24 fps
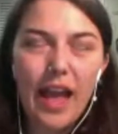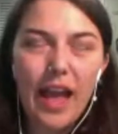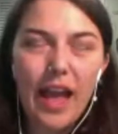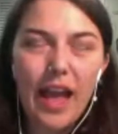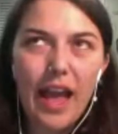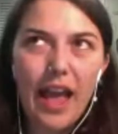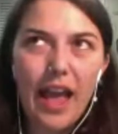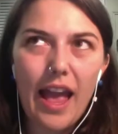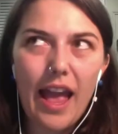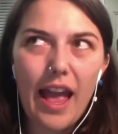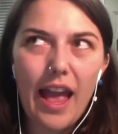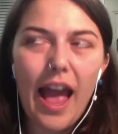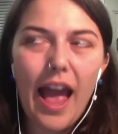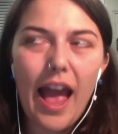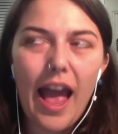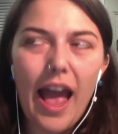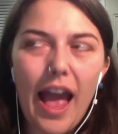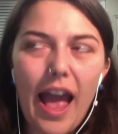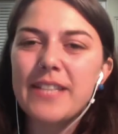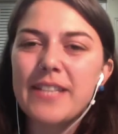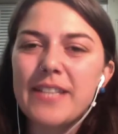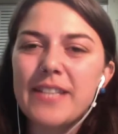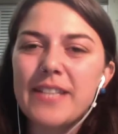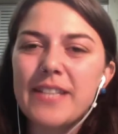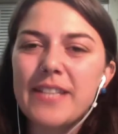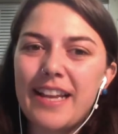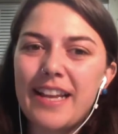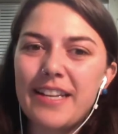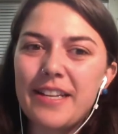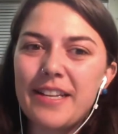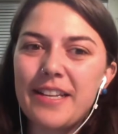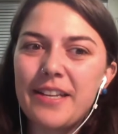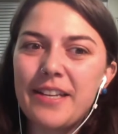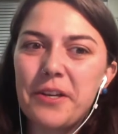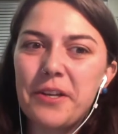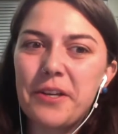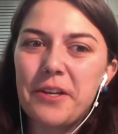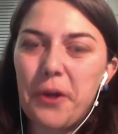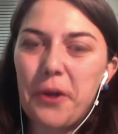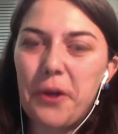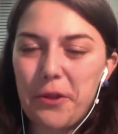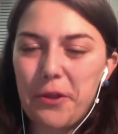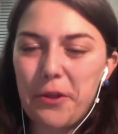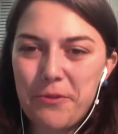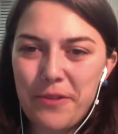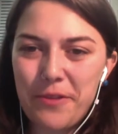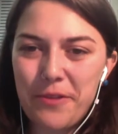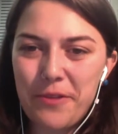How was it then going
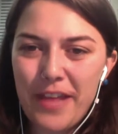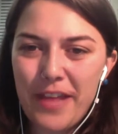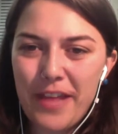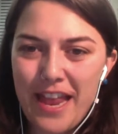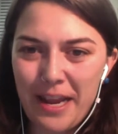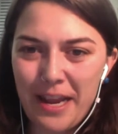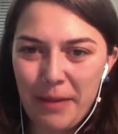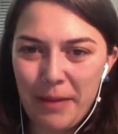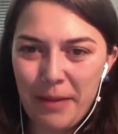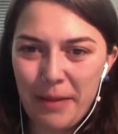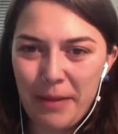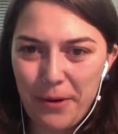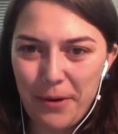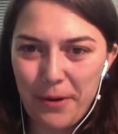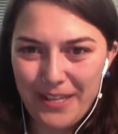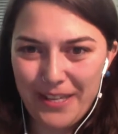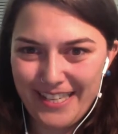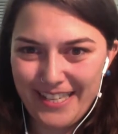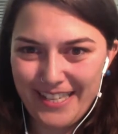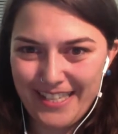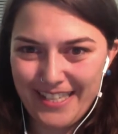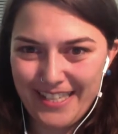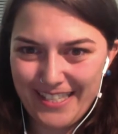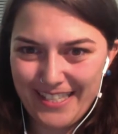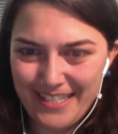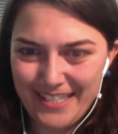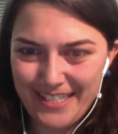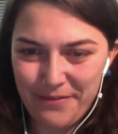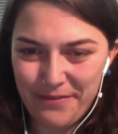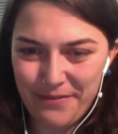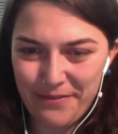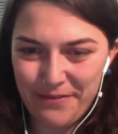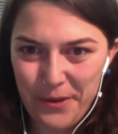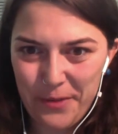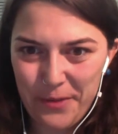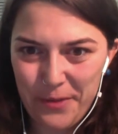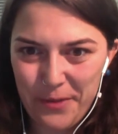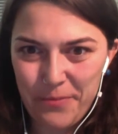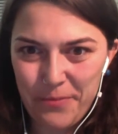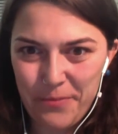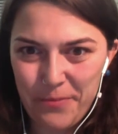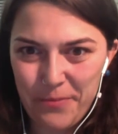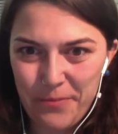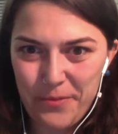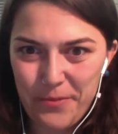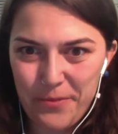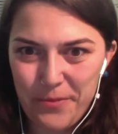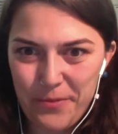through the editing process for your
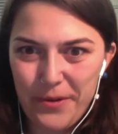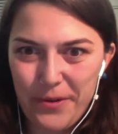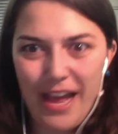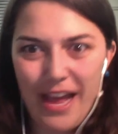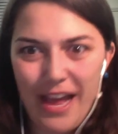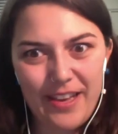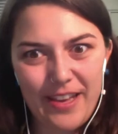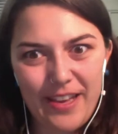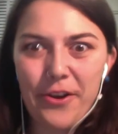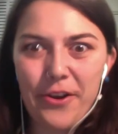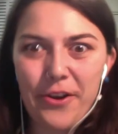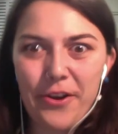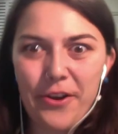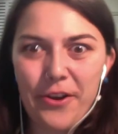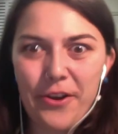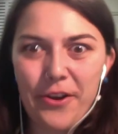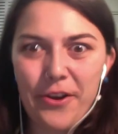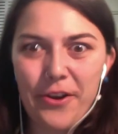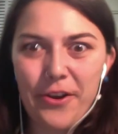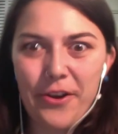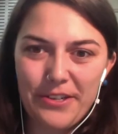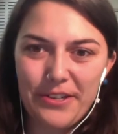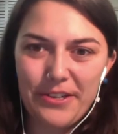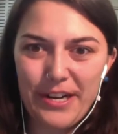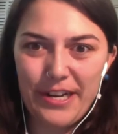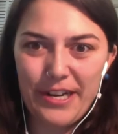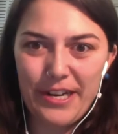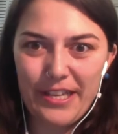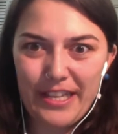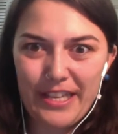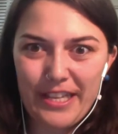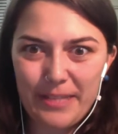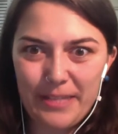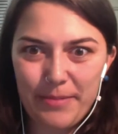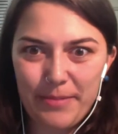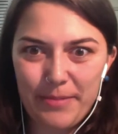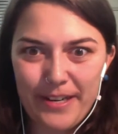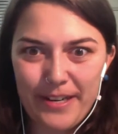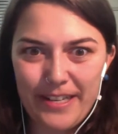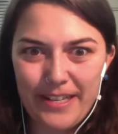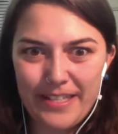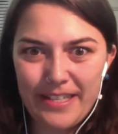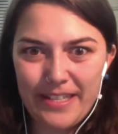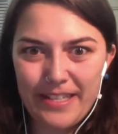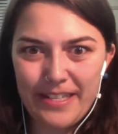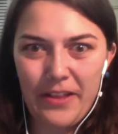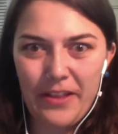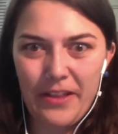book and having your own editorial
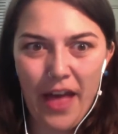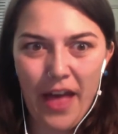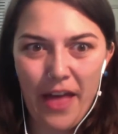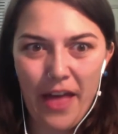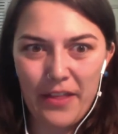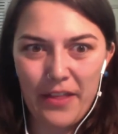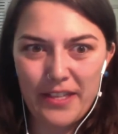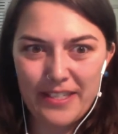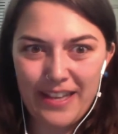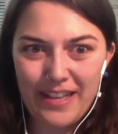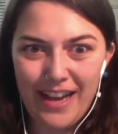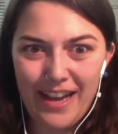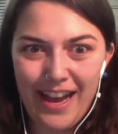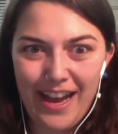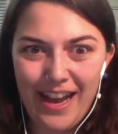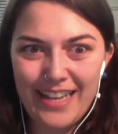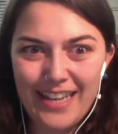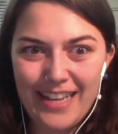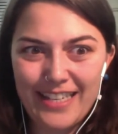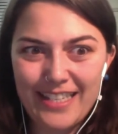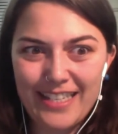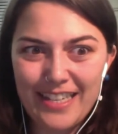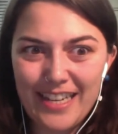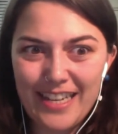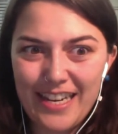experiences on the other side?